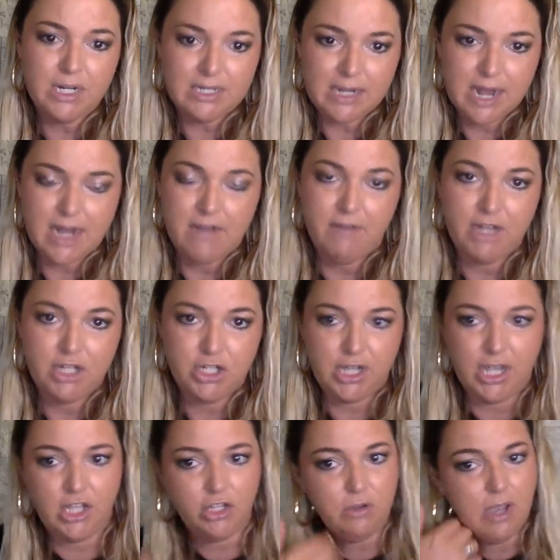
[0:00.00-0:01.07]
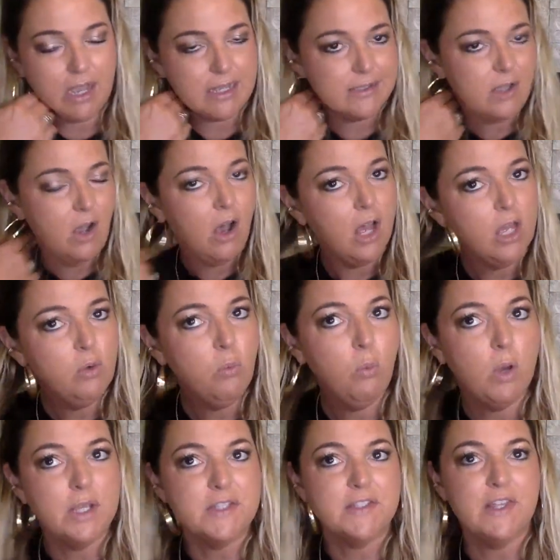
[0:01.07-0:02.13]
to kind of educate you guys on
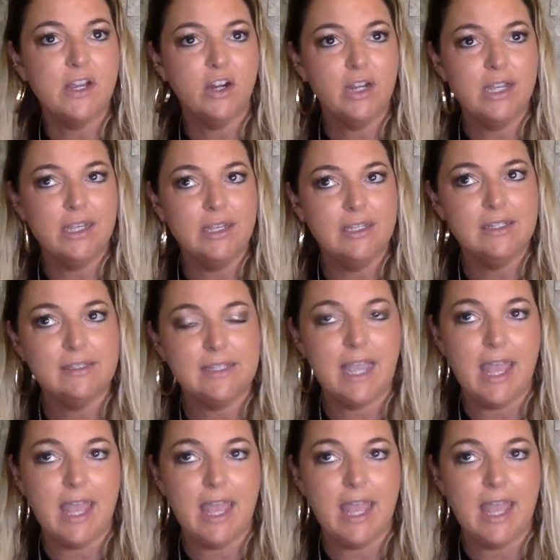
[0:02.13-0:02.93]
was there's